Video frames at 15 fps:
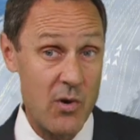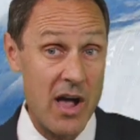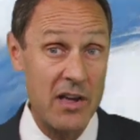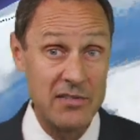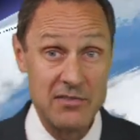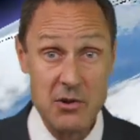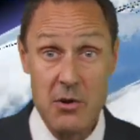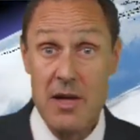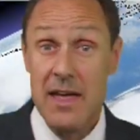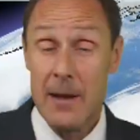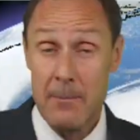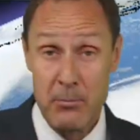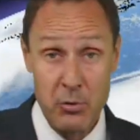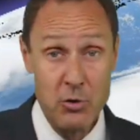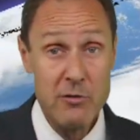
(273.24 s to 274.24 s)
well. So
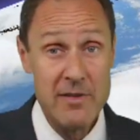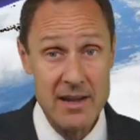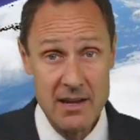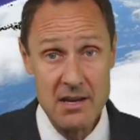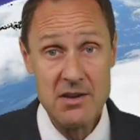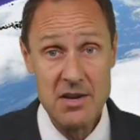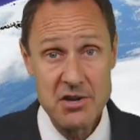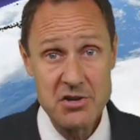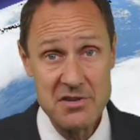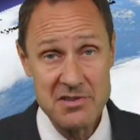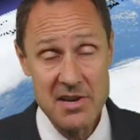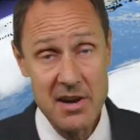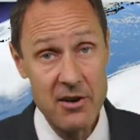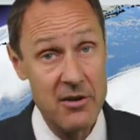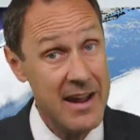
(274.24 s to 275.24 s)
improving
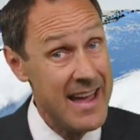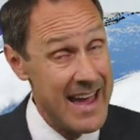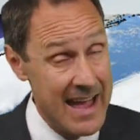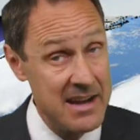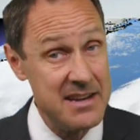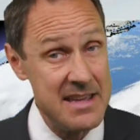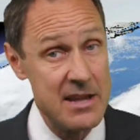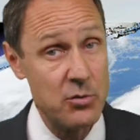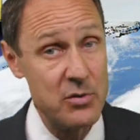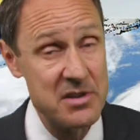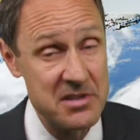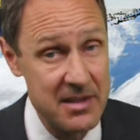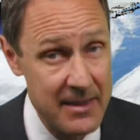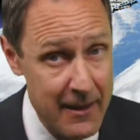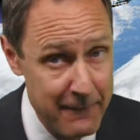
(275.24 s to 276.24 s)
conditions here and
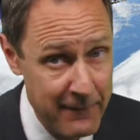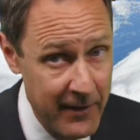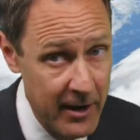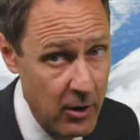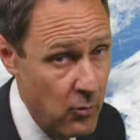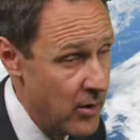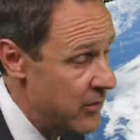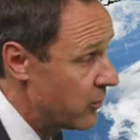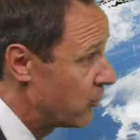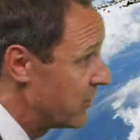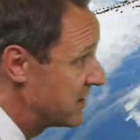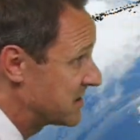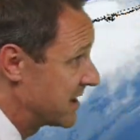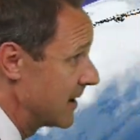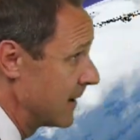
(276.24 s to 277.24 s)
decreasing that fire weather
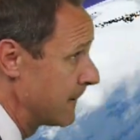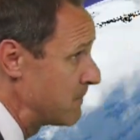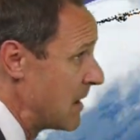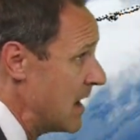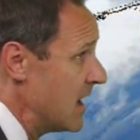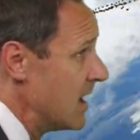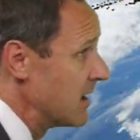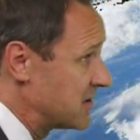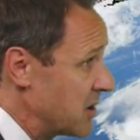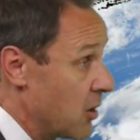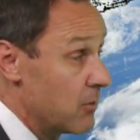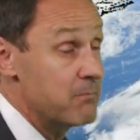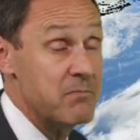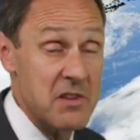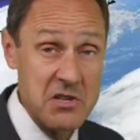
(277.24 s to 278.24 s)
risk here.
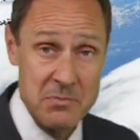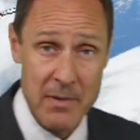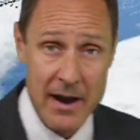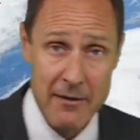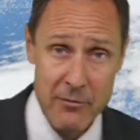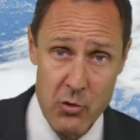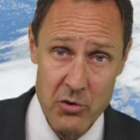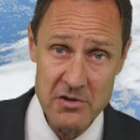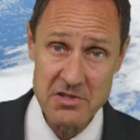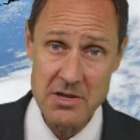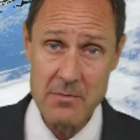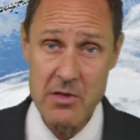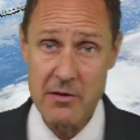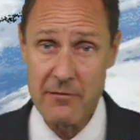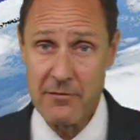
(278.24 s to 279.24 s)
So despite, of course,
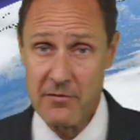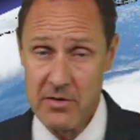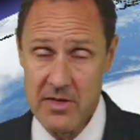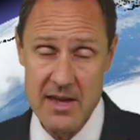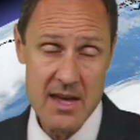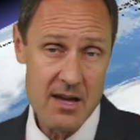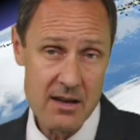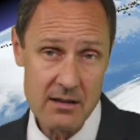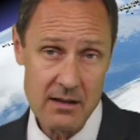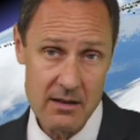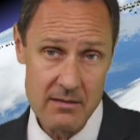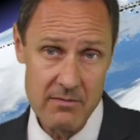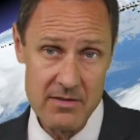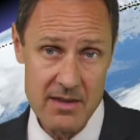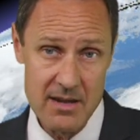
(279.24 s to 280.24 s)
some of the, the, uh,
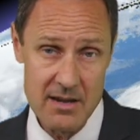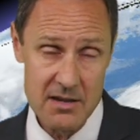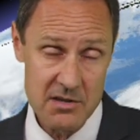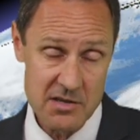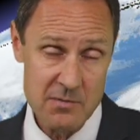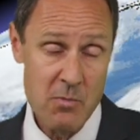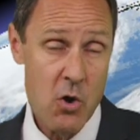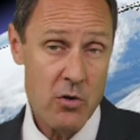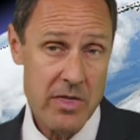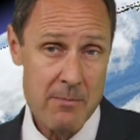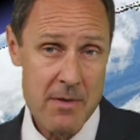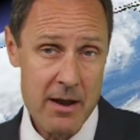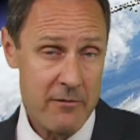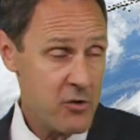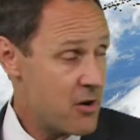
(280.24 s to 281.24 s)
the uh, smoke
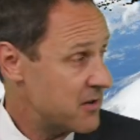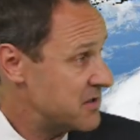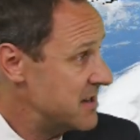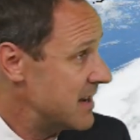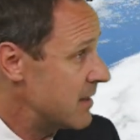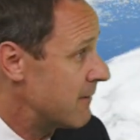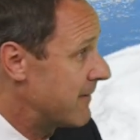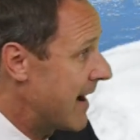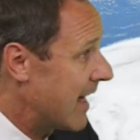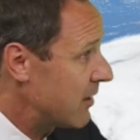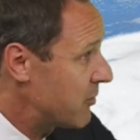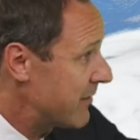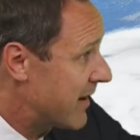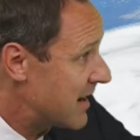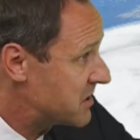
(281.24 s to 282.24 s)
that many of you are seeing in the
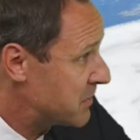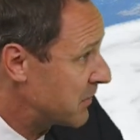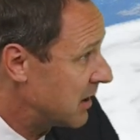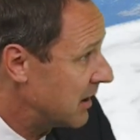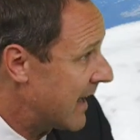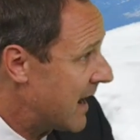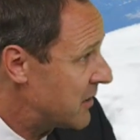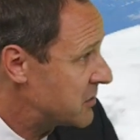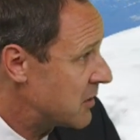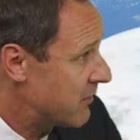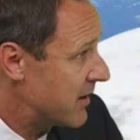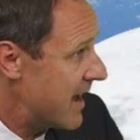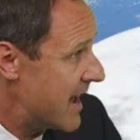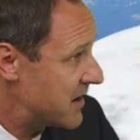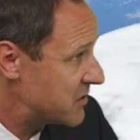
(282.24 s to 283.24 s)
valley, we've got some clouds
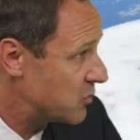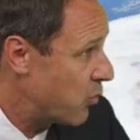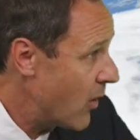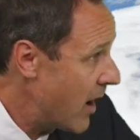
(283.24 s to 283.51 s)
overhead as